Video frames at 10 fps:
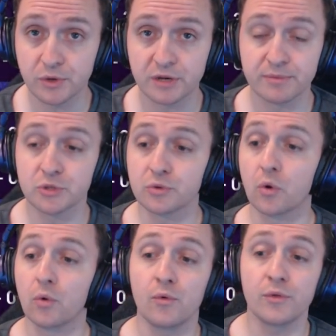We're going to be doing
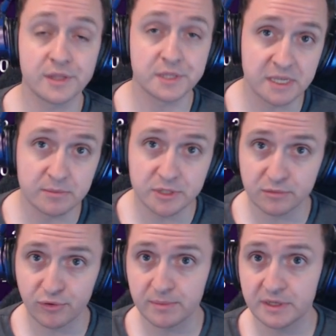all the other teams in
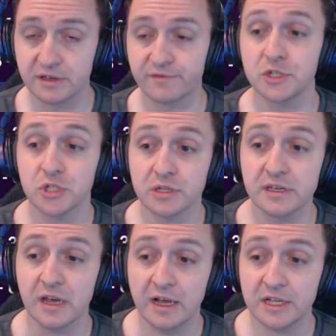the Premier League
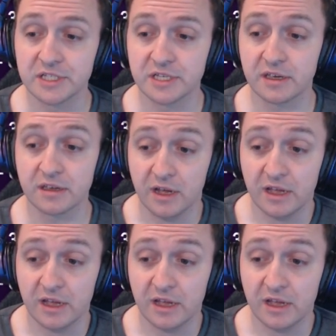eventually, seeing